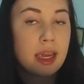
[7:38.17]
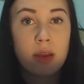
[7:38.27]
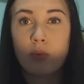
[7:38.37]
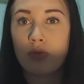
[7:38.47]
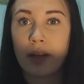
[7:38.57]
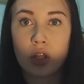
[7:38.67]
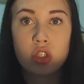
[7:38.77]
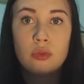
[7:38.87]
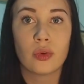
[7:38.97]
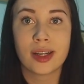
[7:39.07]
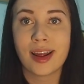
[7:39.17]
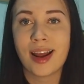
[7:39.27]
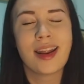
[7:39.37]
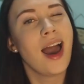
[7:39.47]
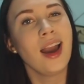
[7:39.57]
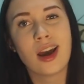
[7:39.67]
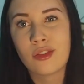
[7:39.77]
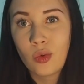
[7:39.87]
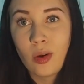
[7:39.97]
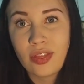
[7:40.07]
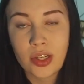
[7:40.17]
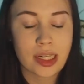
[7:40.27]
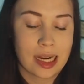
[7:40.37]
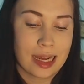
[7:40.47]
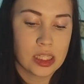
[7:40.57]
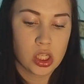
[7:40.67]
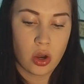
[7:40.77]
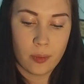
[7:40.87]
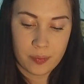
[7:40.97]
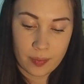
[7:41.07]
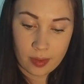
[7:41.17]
It was regular $249. I got it for $139. So